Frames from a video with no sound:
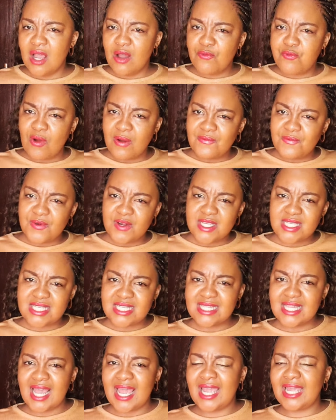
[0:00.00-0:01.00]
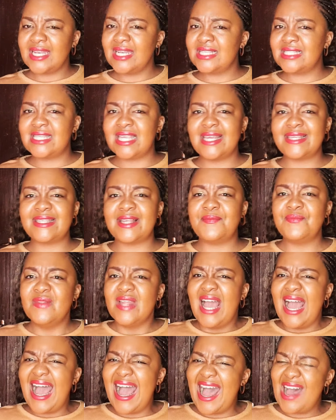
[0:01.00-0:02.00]
from verse 9, it says,
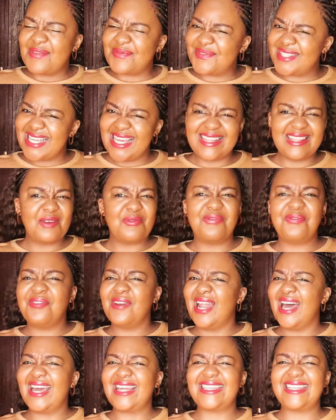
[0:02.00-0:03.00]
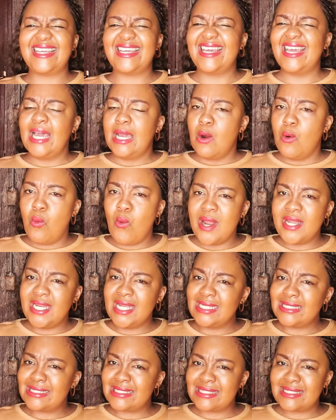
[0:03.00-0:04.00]
after the flood. When
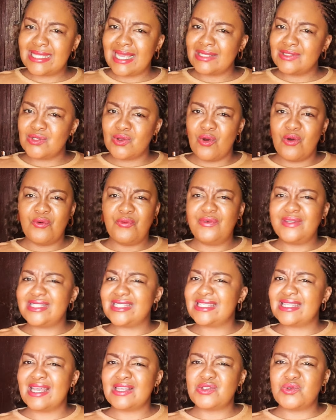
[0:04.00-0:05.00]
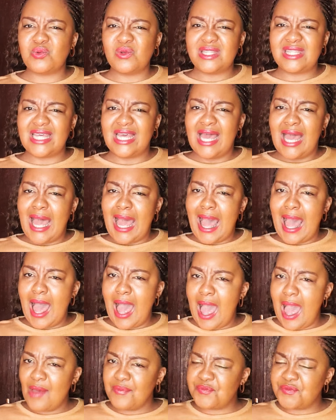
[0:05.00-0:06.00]
it starts off, it starts with,
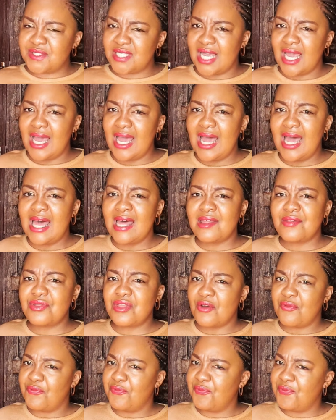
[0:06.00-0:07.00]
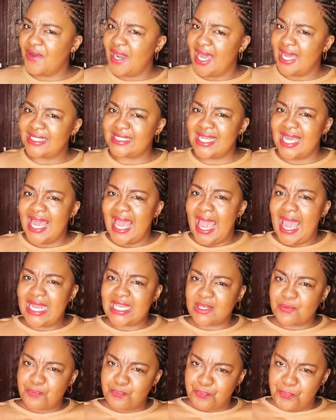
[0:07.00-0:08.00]
after the flood
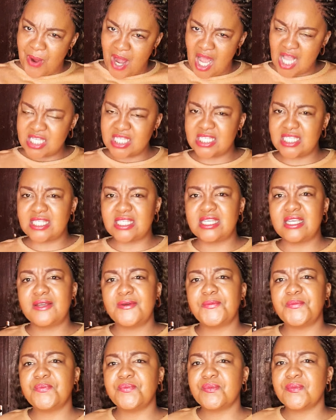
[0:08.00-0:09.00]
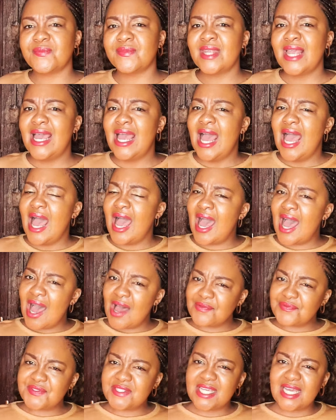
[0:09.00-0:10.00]
had passed.
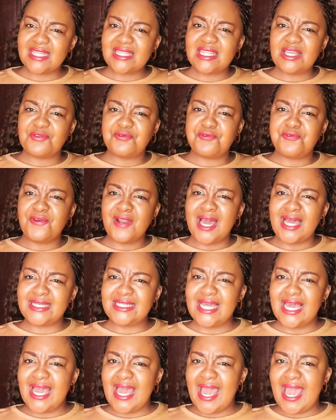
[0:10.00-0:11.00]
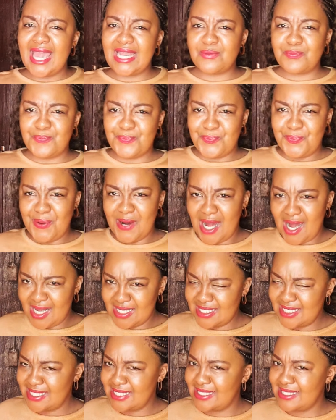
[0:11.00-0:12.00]
After the flood had
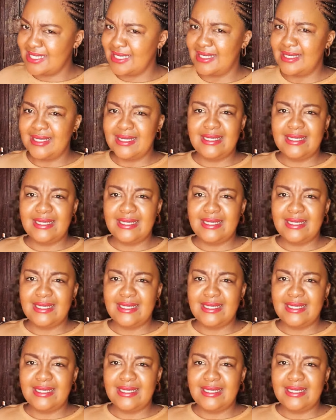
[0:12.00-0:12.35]
passed.